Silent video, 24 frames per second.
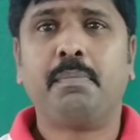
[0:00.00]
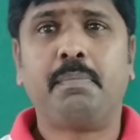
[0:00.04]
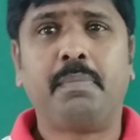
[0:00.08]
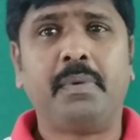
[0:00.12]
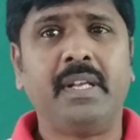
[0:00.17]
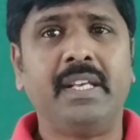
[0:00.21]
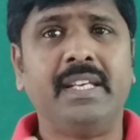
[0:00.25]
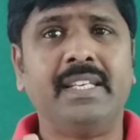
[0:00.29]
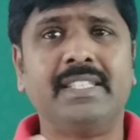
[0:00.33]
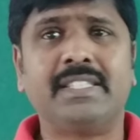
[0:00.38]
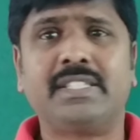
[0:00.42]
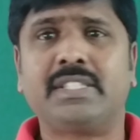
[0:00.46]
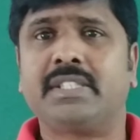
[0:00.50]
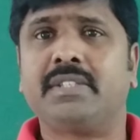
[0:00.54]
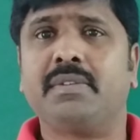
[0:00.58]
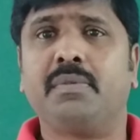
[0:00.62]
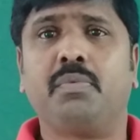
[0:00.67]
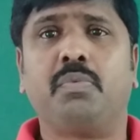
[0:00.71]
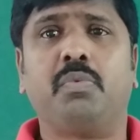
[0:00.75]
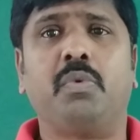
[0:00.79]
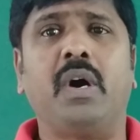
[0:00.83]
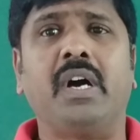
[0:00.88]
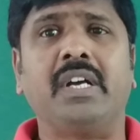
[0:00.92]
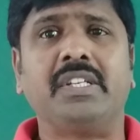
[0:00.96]
Please
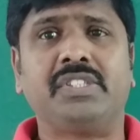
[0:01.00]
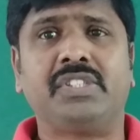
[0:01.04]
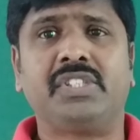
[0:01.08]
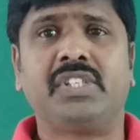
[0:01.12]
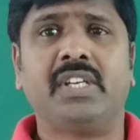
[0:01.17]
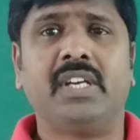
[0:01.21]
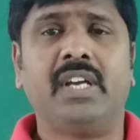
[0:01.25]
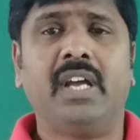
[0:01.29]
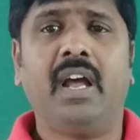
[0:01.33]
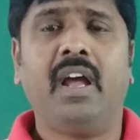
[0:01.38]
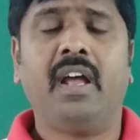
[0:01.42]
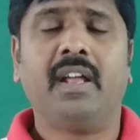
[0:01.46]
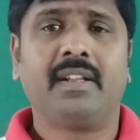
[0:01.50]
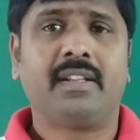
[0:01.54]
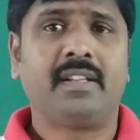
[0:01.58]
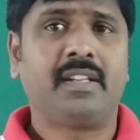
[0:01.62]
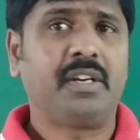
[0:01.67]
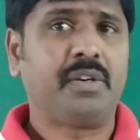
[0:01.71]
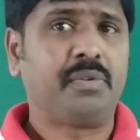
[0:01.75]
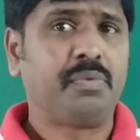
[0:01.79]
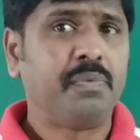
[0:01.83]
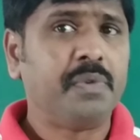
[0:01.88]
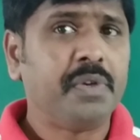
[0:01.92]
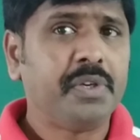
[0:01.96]
watch
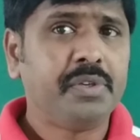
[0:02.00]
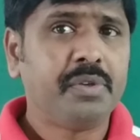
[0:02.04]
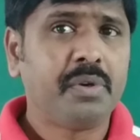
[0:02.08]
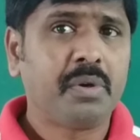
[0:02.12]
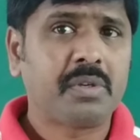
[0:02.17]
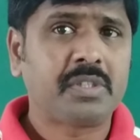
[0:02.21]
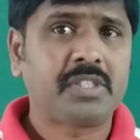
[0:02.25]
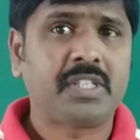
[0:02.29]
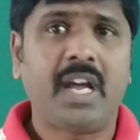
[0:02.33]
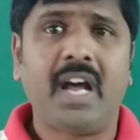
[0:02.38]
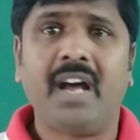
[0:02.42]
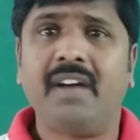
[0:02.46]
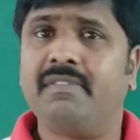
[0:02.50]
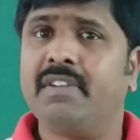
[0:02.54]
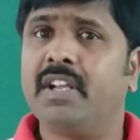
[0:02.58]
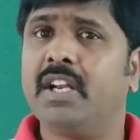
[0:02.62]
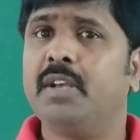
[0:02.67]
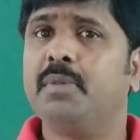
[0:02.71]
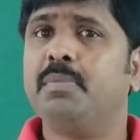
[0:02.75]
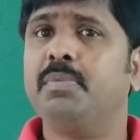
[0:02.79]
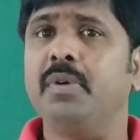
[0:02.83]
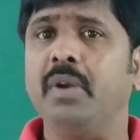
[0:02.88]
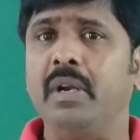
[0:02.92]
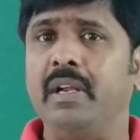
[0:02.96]
that videos
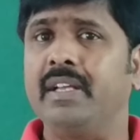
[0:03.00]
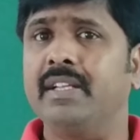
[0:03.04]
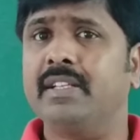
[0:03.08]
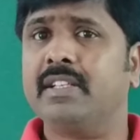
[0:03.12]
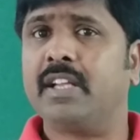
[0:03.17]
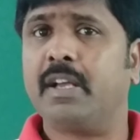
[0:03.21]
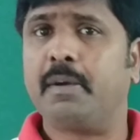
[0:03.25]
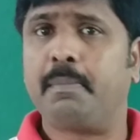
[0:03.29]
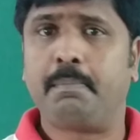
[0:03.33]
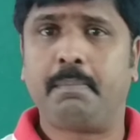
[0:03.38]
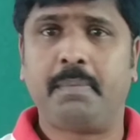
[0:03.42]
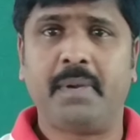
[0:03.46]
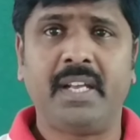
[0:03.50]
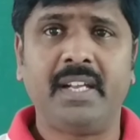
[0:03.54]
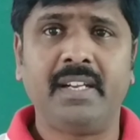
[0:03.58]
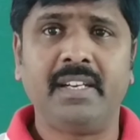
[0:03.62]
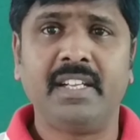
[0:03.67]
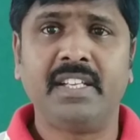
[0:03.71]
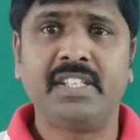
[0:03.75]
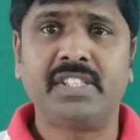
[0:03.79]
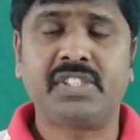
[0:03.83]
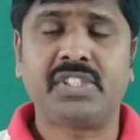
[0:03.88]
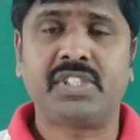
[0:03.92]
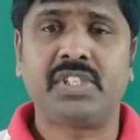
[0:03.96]
available in the
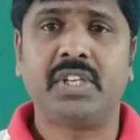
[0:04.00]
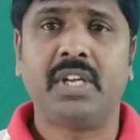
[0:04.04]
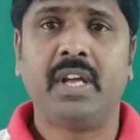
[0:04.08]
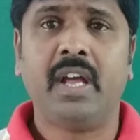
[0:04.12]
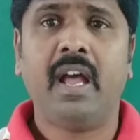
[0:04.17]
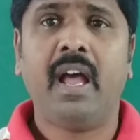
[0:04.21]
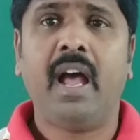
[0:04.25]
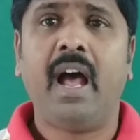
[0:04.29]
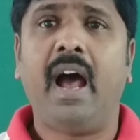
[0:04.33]
playlist